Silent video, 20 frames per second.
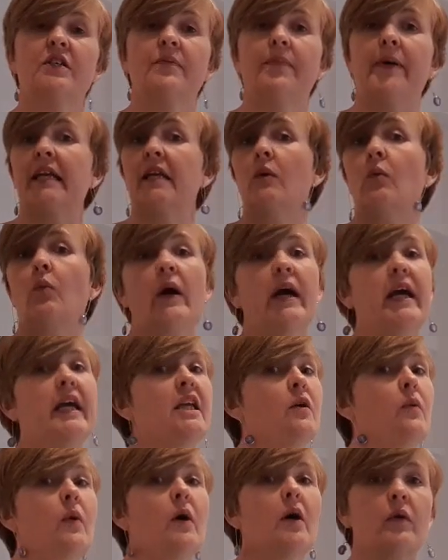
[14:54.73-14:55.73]
depending where
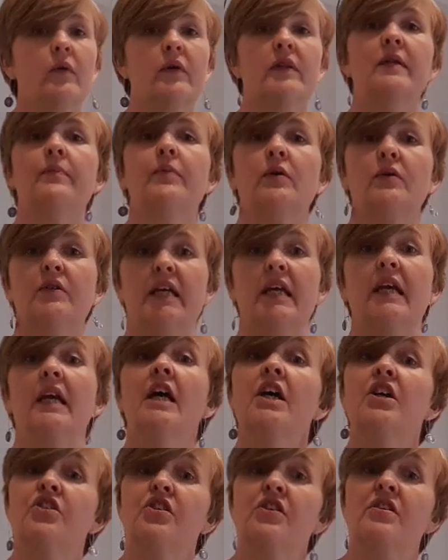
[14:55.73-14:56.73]
you are in the body.
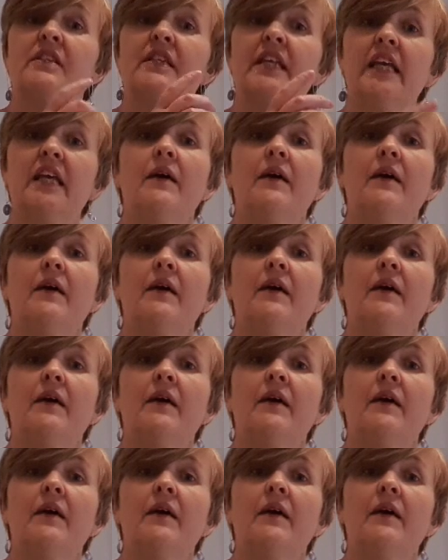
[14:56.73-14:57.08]
Just think